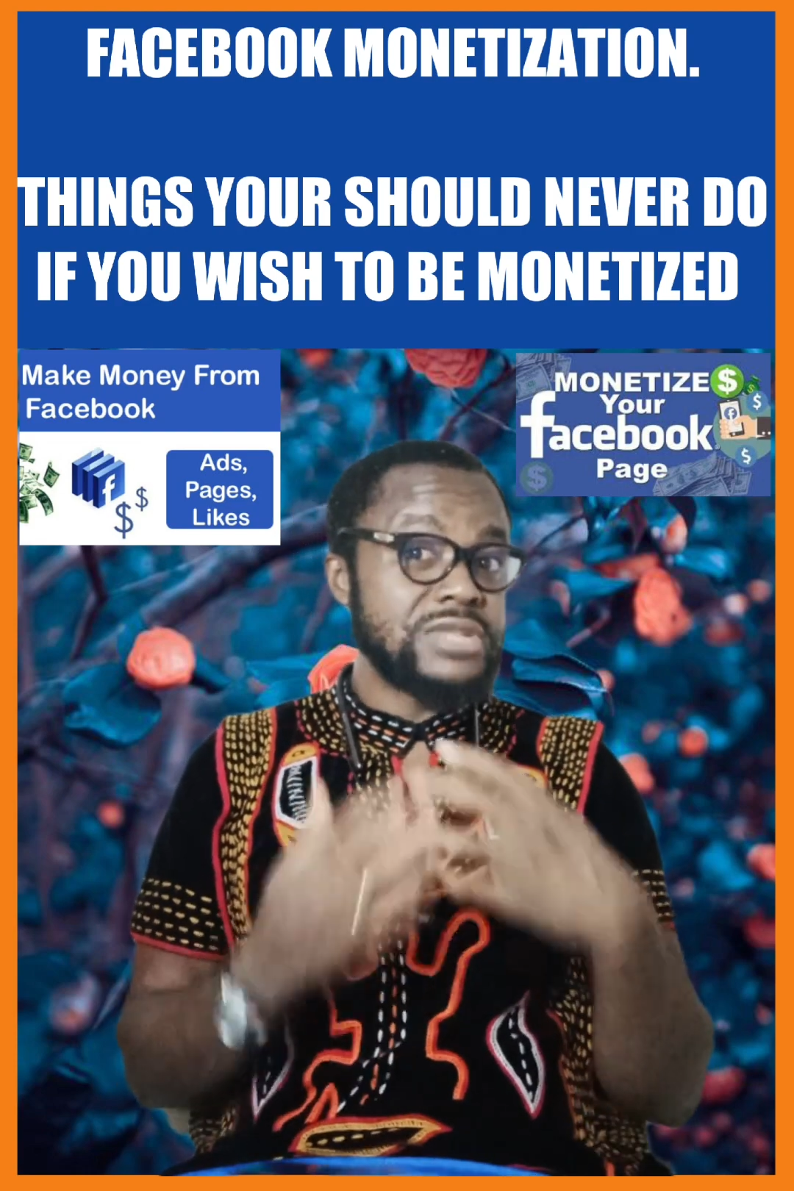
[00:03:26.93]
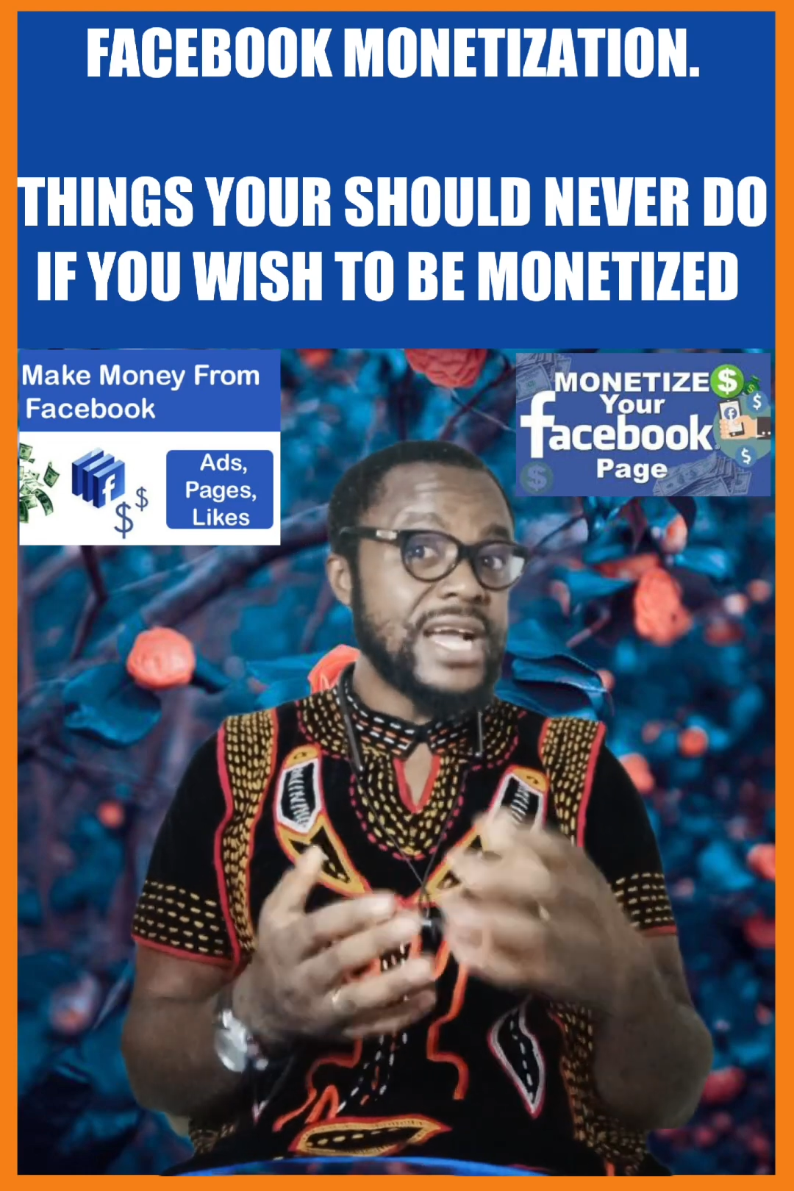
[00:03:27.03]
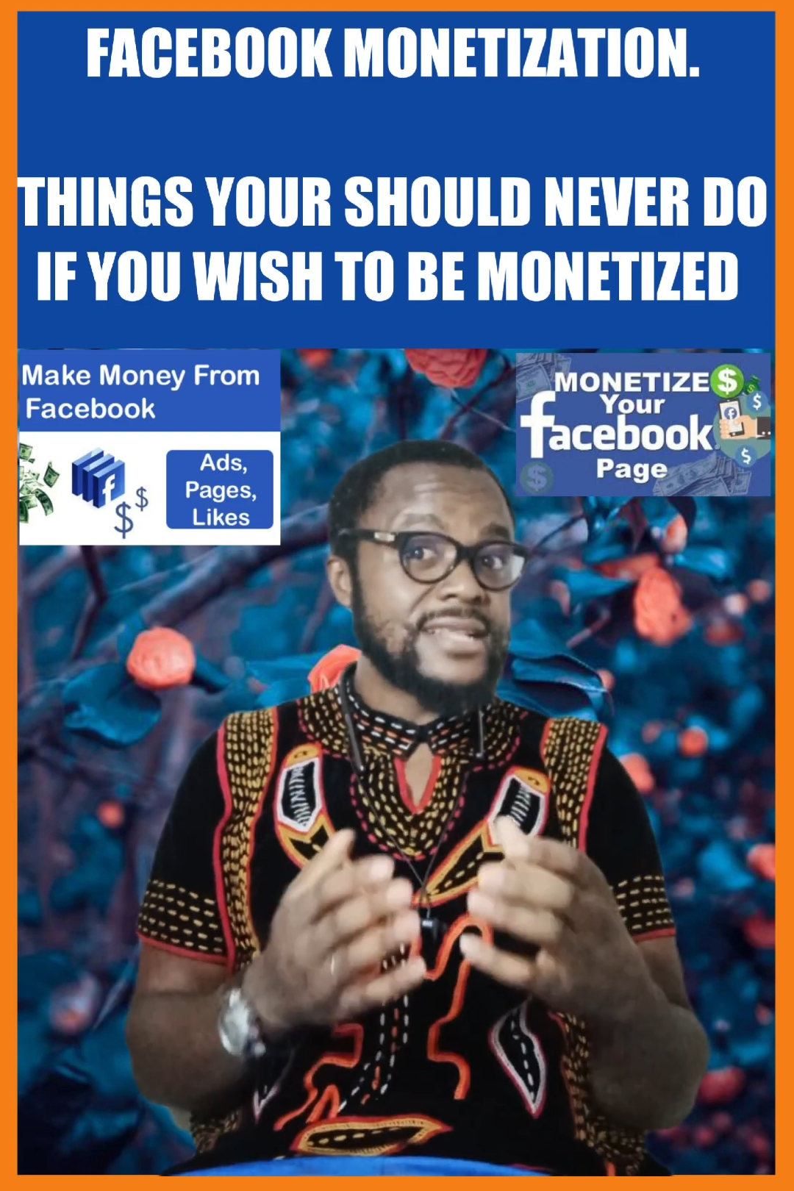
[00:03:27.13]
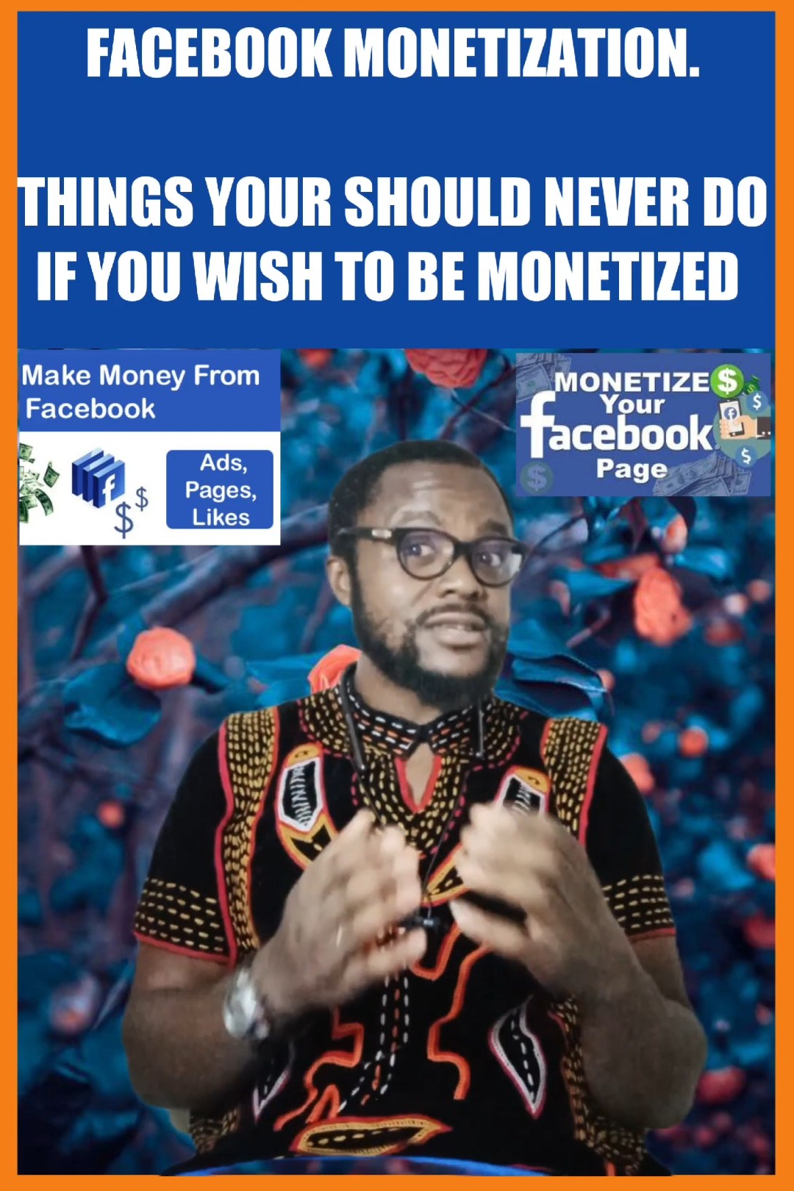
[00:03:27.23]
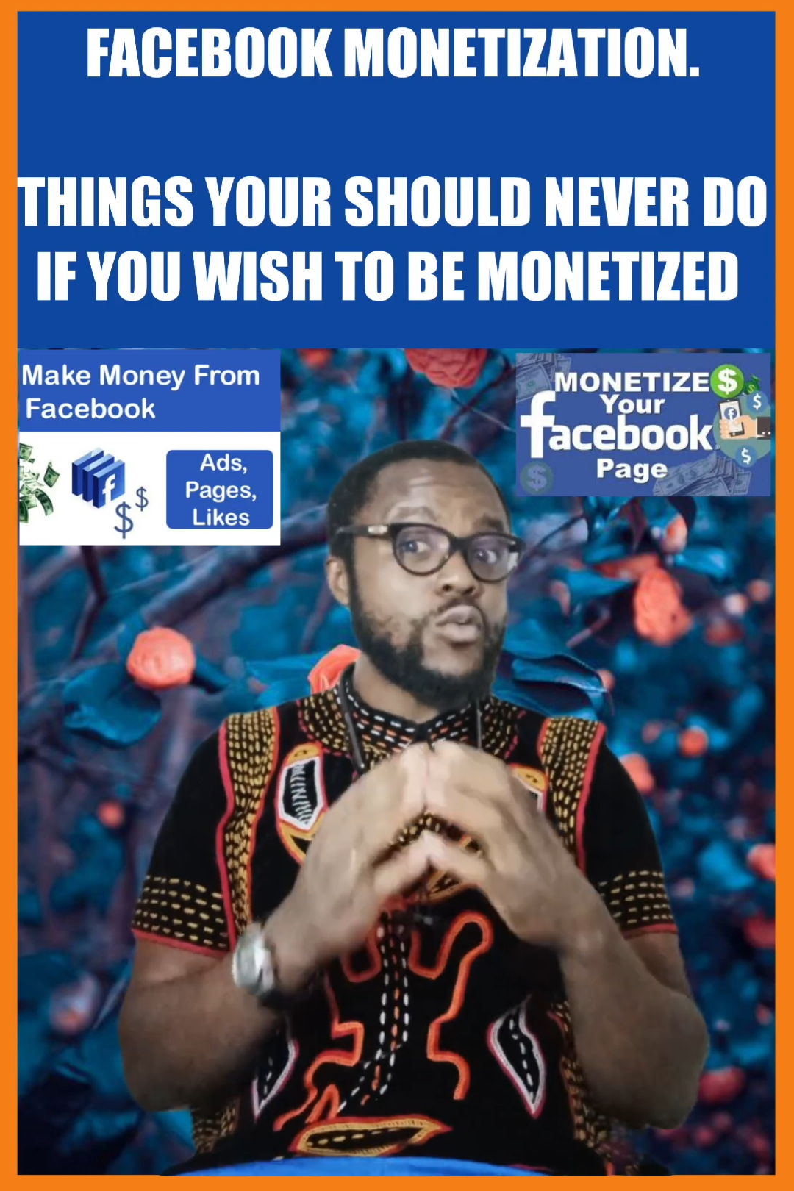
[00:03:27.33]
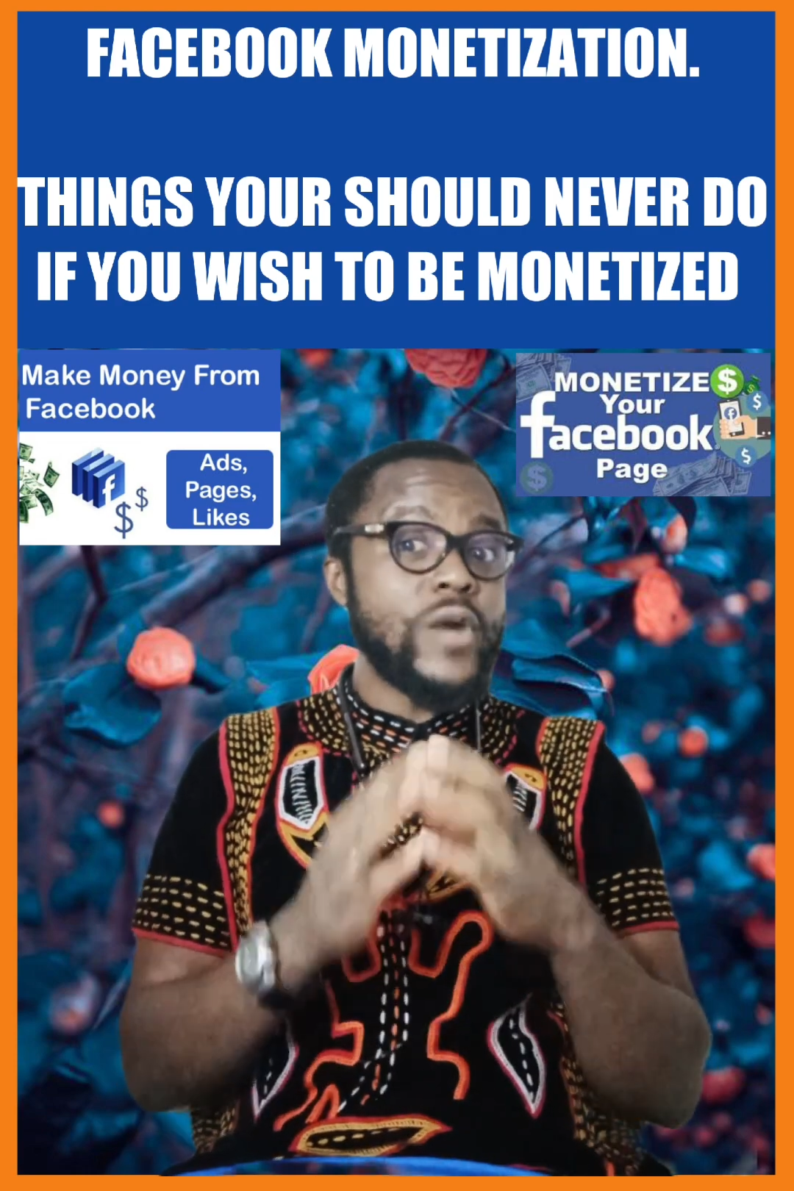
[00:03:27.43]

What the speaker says: that